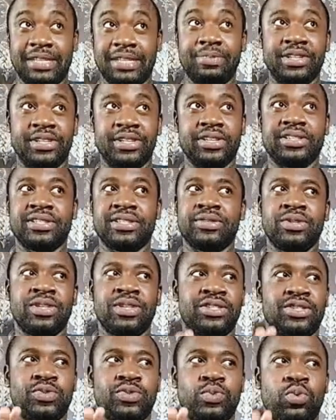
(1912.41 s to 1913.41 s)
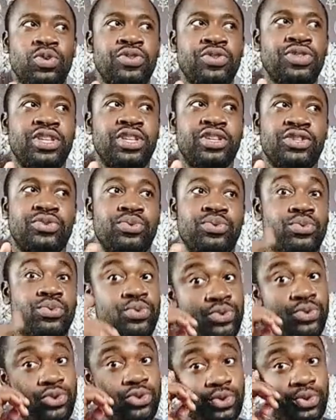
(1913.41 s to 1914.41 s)
because it's one thing to
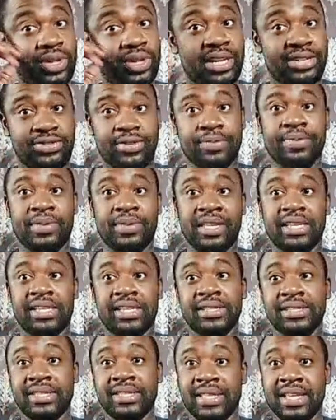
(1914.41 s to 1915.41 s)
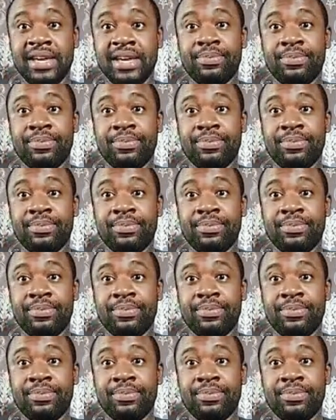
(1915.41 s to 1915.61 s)
know that something is there,